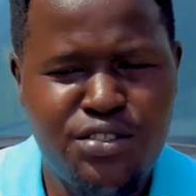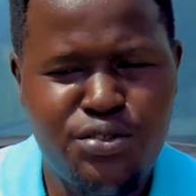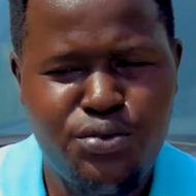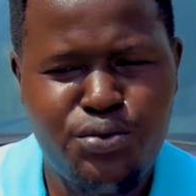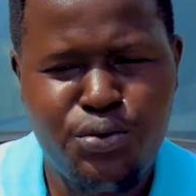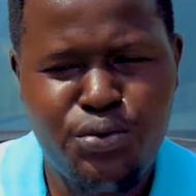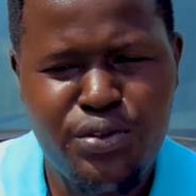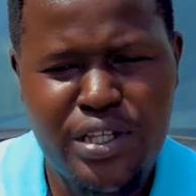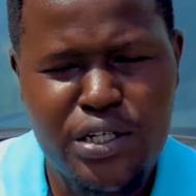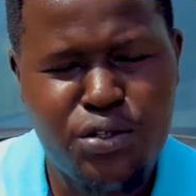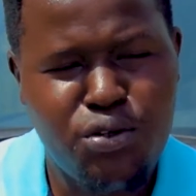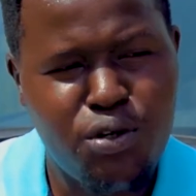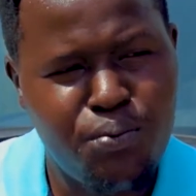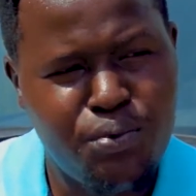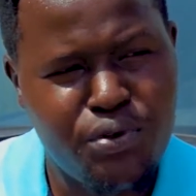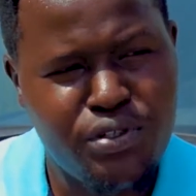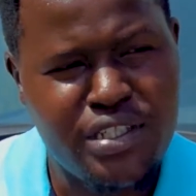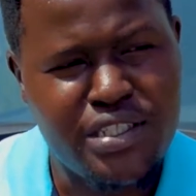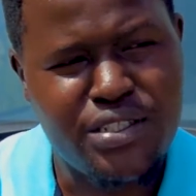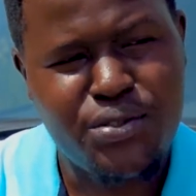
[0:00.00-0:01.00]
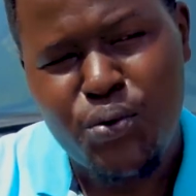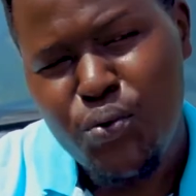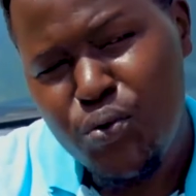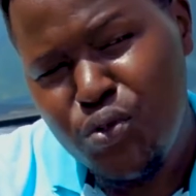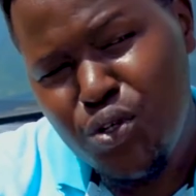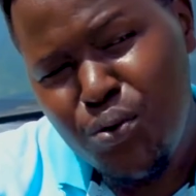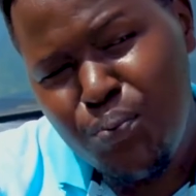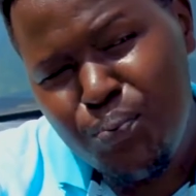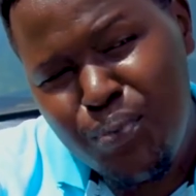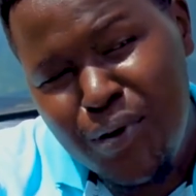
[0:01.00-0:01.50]
through that whole process.
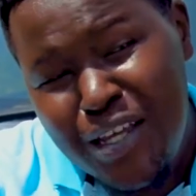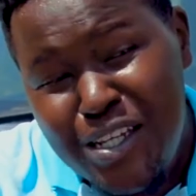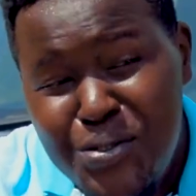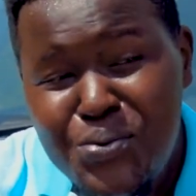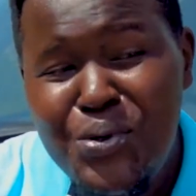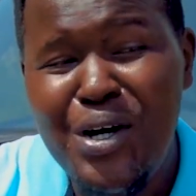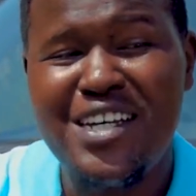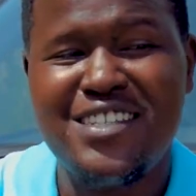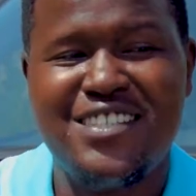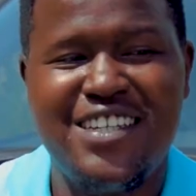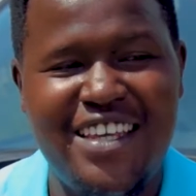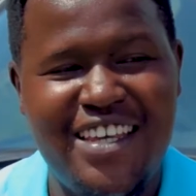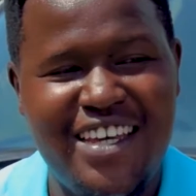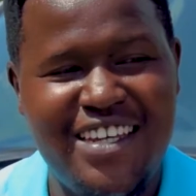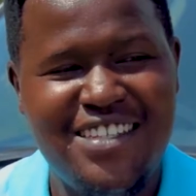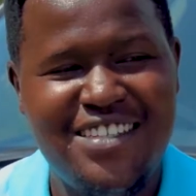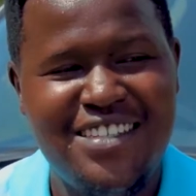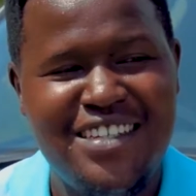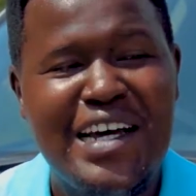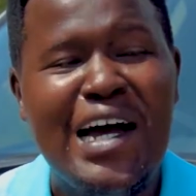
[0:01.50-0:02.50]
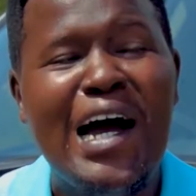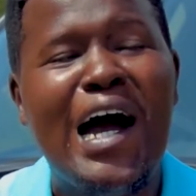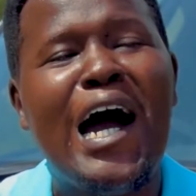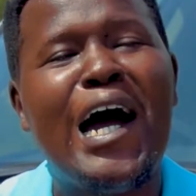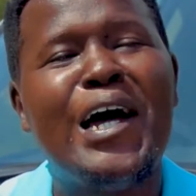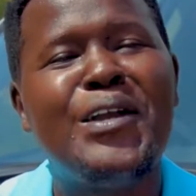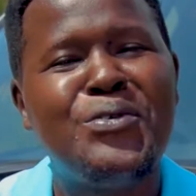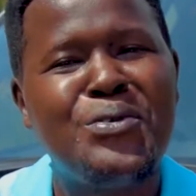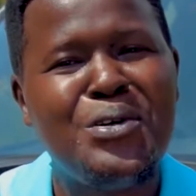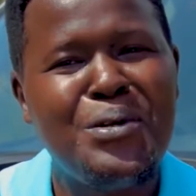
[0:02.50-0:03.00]
You'll pay to us again,
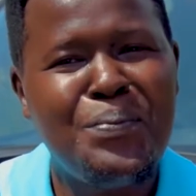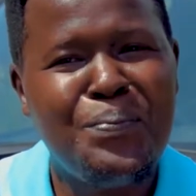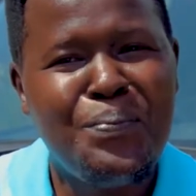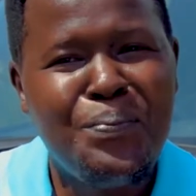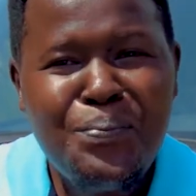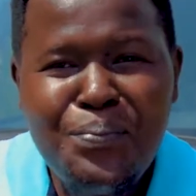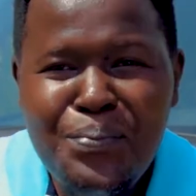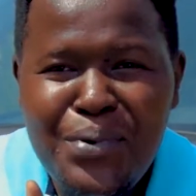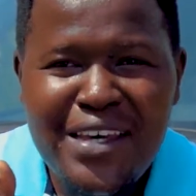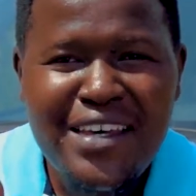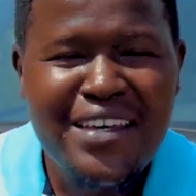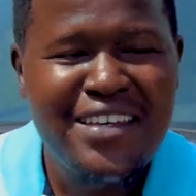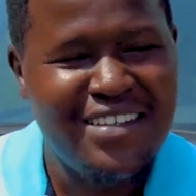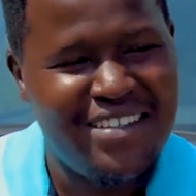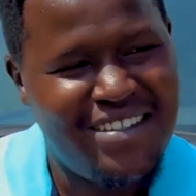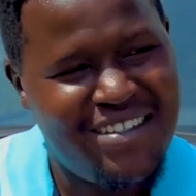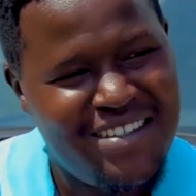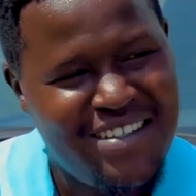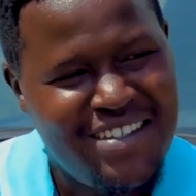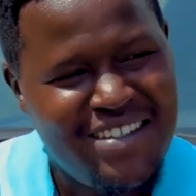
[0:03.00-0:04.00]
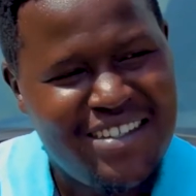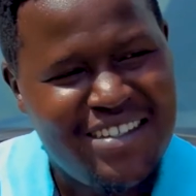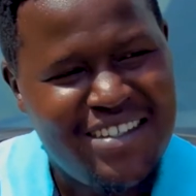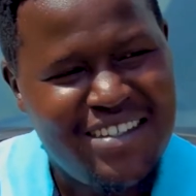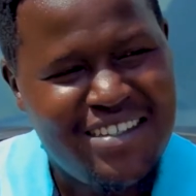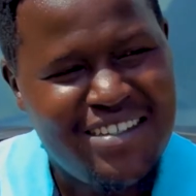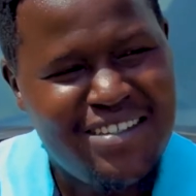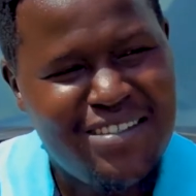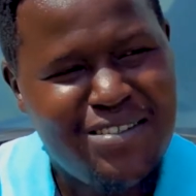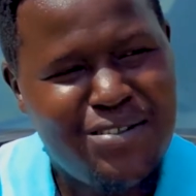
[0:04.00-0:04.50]
and we'll pay
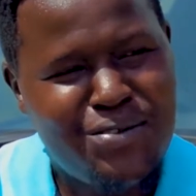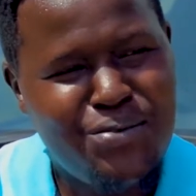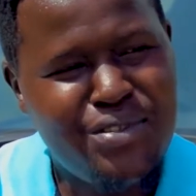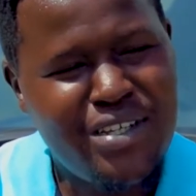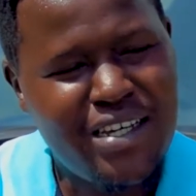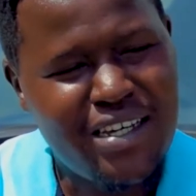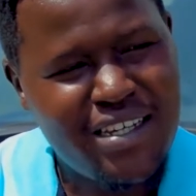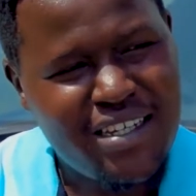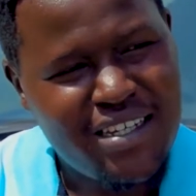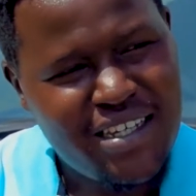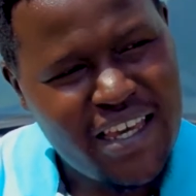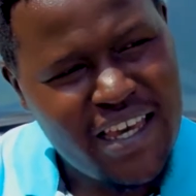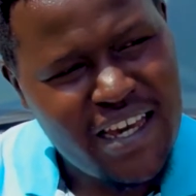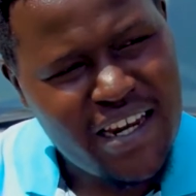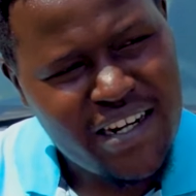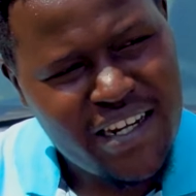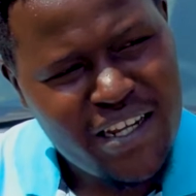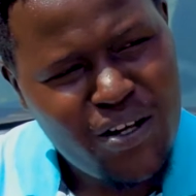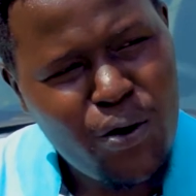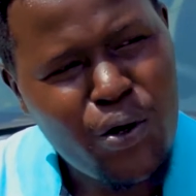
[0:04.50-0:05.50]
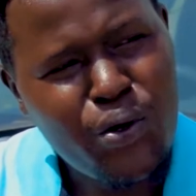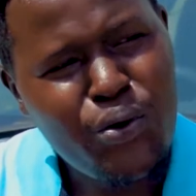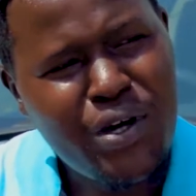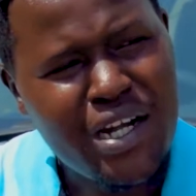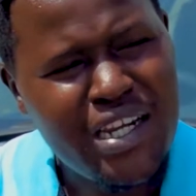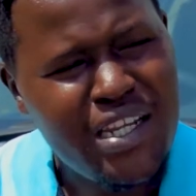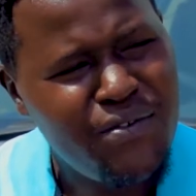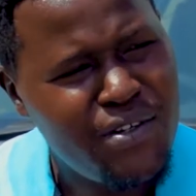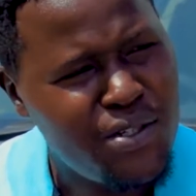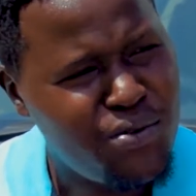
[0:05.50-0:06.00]
to the carrier, or you can
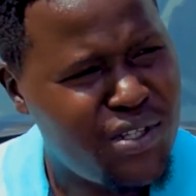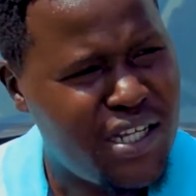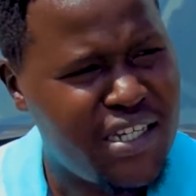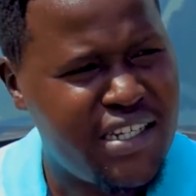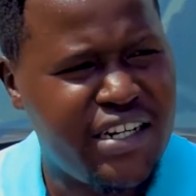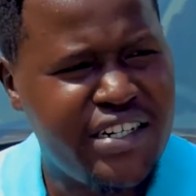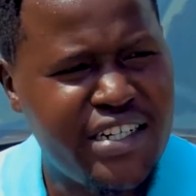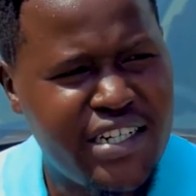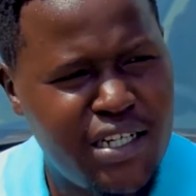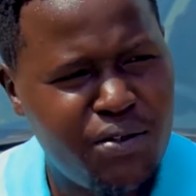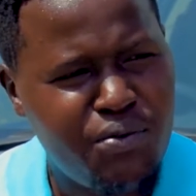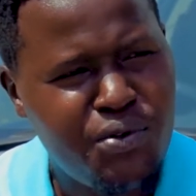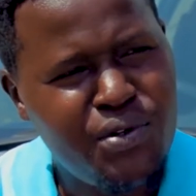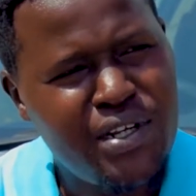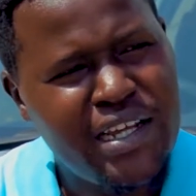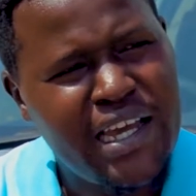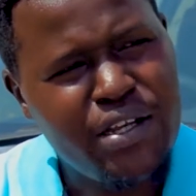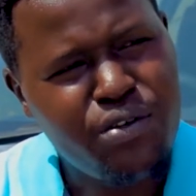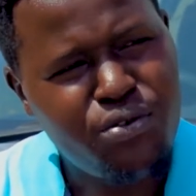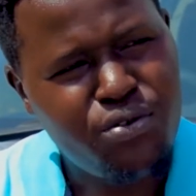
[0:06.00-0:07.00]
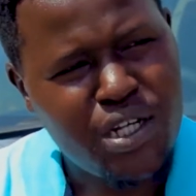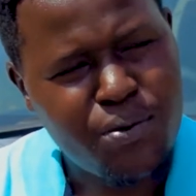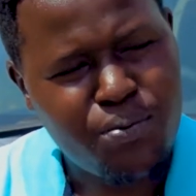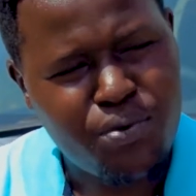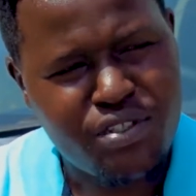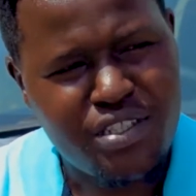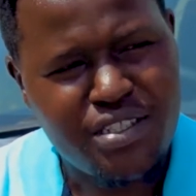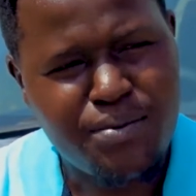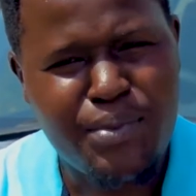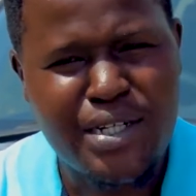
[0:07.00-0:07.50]
even do that directly. We'll guide you that
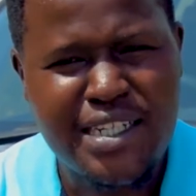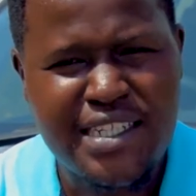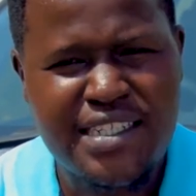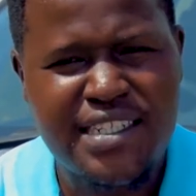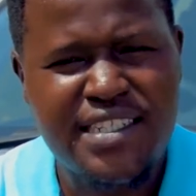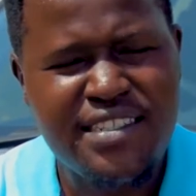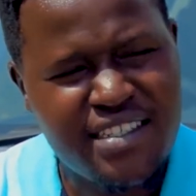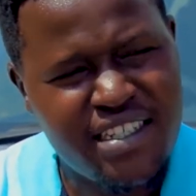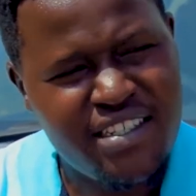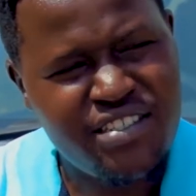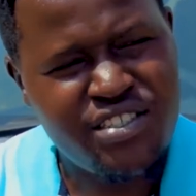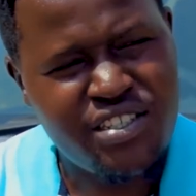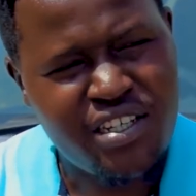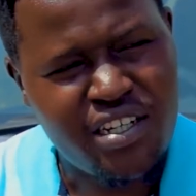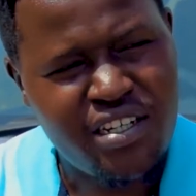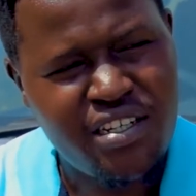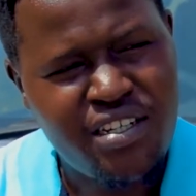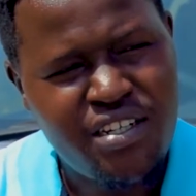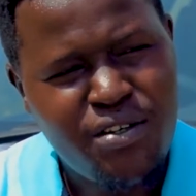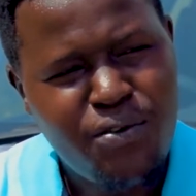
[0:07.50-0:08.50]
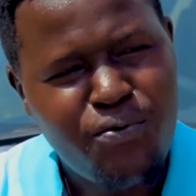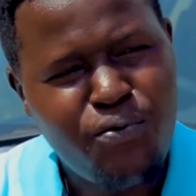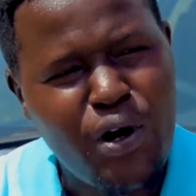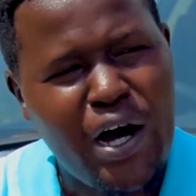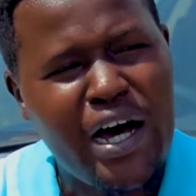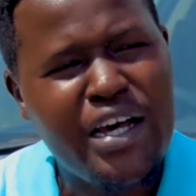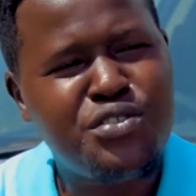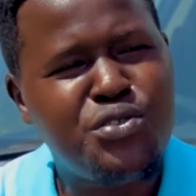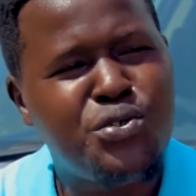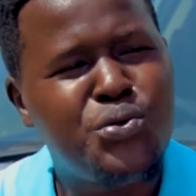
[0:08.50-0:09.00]
process, but it is easier for
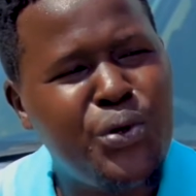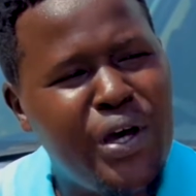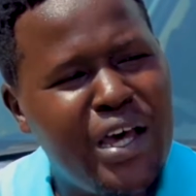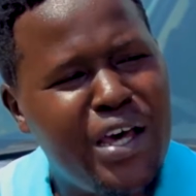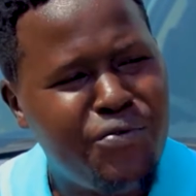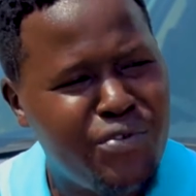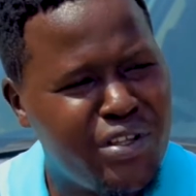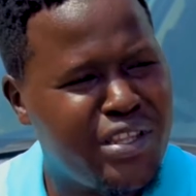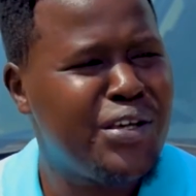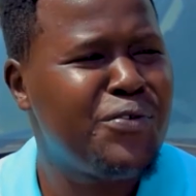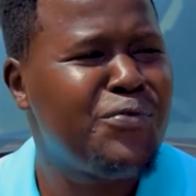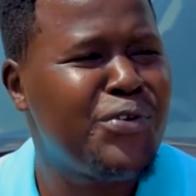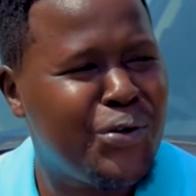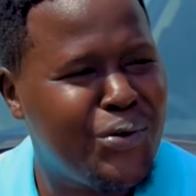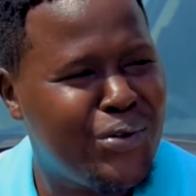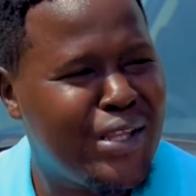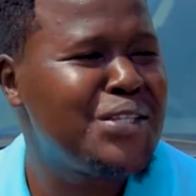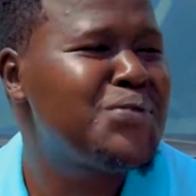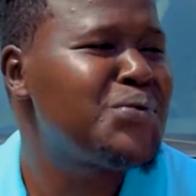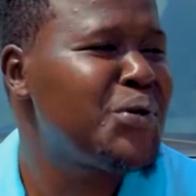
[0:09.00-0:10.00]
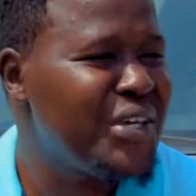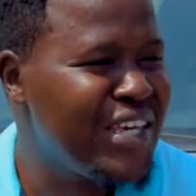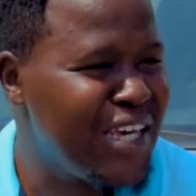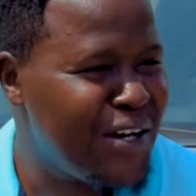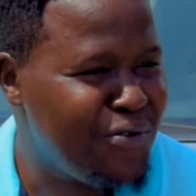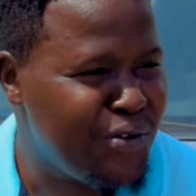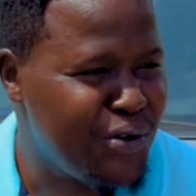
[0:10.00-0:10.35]
us to do everything for you. That's why we're here for you.